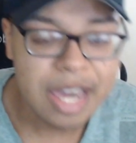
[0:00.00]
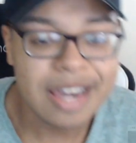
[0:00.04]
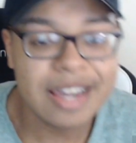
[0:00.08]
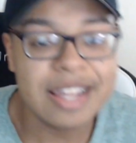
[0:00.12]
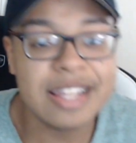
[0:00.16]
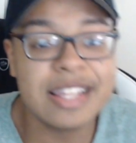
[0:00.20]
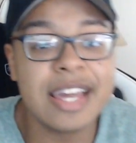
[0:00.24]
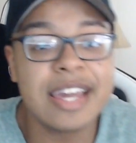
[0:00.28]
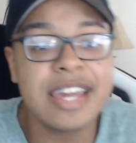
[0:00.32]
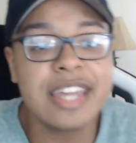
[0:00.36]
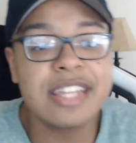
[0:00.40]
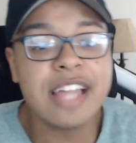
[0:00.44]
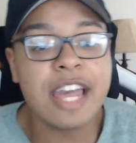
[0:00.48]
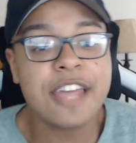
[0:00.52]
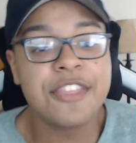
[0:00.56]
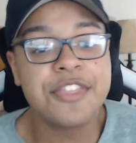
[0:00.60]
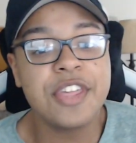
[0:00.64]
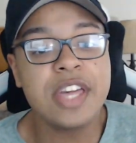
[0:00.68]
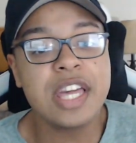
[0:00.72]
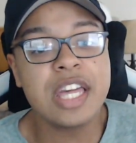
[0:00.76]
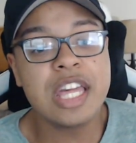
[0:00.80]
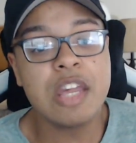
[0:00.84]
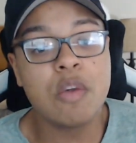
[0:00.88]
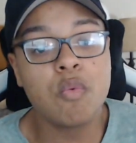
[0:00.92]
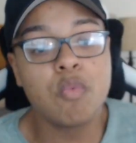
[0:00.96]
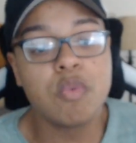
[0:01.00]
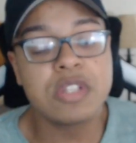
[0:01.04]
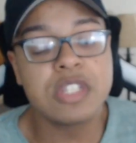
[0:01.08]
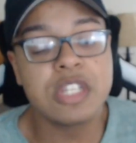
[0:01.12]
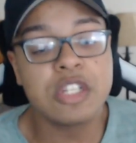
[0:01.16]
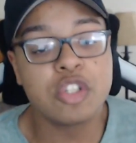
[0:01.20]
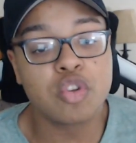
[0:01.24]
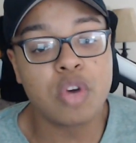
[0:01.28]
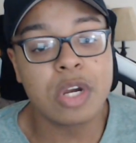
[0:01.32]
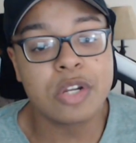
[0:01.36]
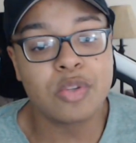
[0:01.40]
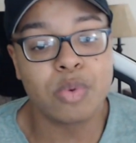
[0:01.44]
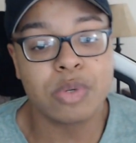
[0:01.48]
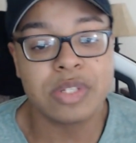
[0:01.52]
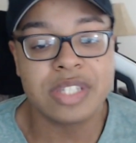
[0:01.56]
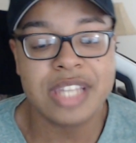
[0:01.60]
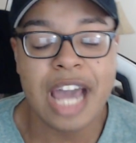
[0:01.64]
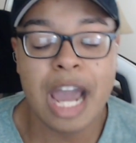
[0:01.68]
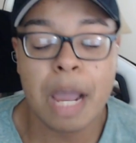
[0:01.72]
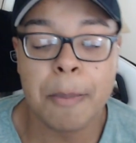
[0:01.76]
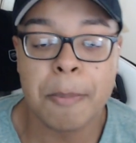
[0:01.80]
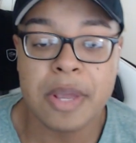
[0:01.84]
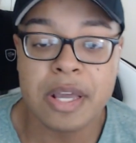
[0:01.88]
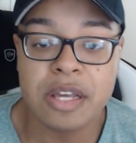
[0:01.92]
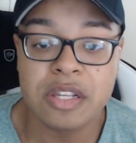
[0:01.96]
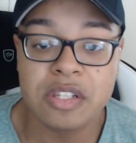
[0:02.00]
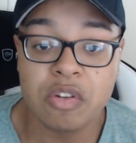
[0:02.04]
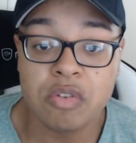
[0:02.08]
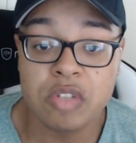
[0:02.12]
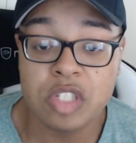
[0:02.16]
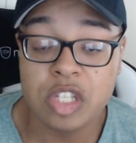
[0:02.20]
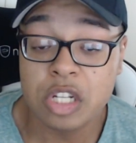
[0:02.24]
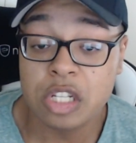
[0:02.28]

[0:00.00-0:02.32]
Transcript: And again, I think he wasn't trying to attack because he was